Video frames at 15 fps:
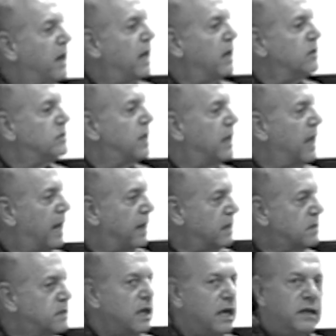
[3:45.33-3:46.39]
days, they had
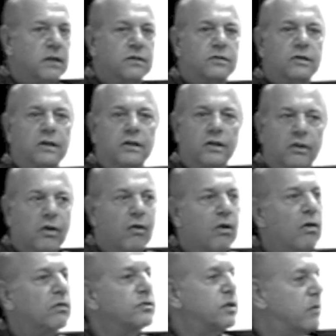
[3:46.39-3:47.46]
a tendency to
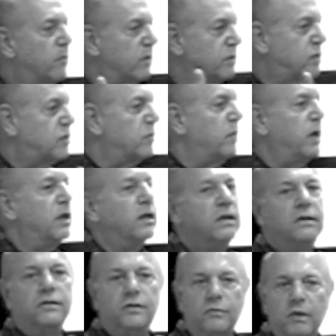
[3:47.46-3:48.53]
call someone
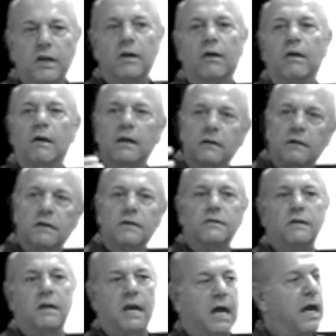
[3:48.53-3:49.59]
sweetie, sweetheart, this
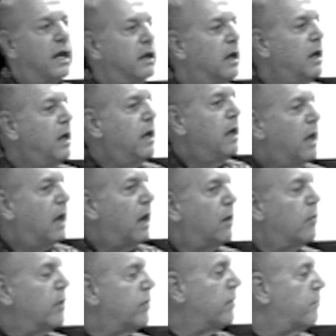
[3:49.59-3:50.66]
and that,
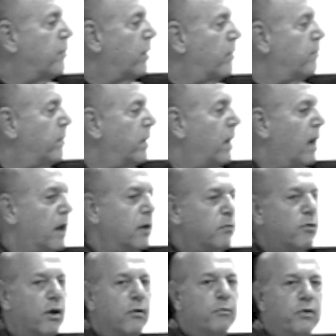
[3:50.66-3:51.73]
uh, with appropriate,
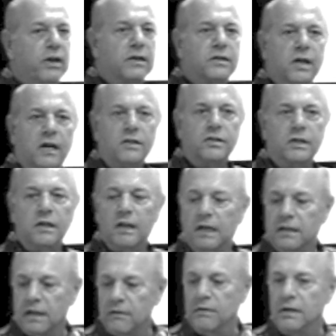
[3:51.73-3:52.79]
unappropriate touching,
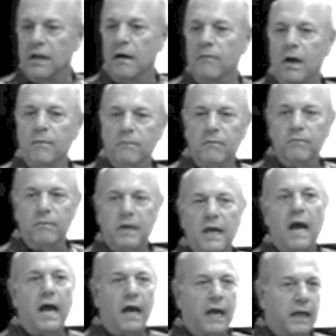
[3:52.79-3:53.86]
like they would come up
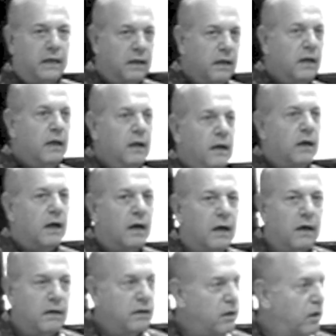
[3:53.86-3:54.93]
behind
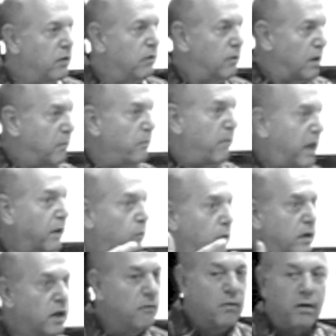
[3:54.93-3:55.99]
uh, you know, men
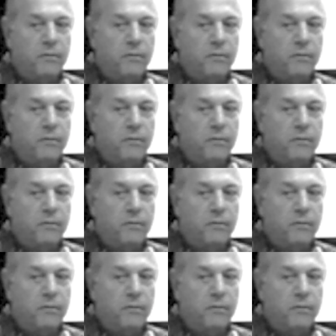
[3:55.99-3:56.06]
would come